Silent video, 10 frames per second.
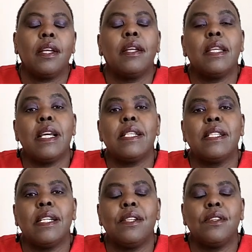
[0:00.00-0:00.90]
years
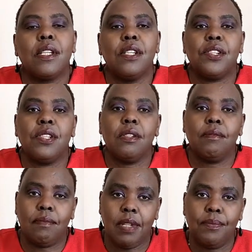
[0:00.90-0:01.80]
in education
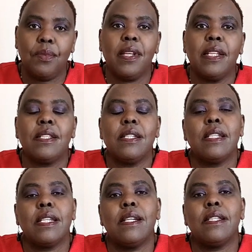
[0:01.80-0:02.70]
up to the 18
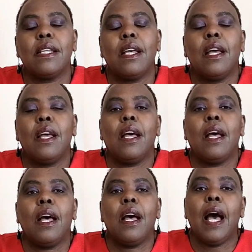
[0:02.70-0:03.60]
years,
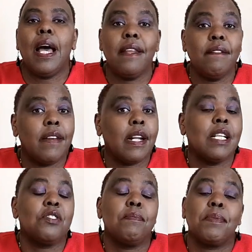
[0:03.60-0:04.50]
and even
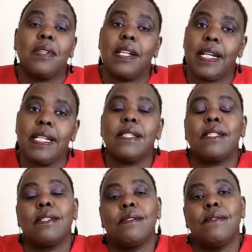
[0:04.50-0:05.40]
as you
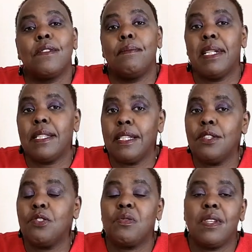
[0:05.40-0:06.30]
progress from
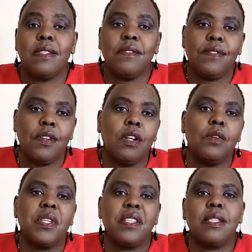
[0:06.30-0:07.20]
18 to
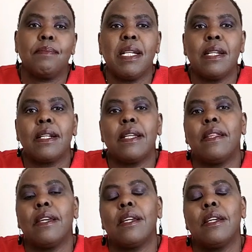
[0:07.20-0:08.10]
24, which is mainly
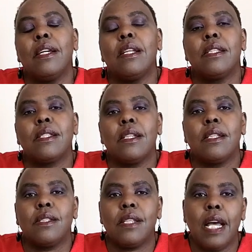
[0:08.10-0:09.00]
the
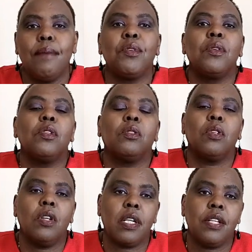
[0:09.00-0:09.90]
time you go to
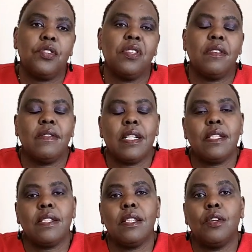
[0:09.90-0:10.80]
college or
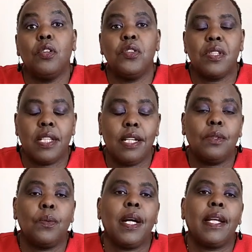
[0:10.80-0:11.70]
university, or you
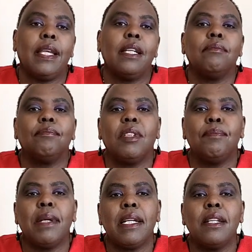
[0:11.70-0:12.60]
start working,
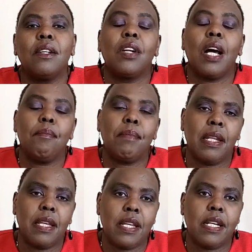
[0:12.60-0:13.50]
depending on how
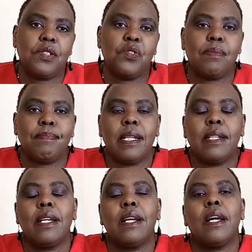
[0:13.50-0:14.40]
many years you spend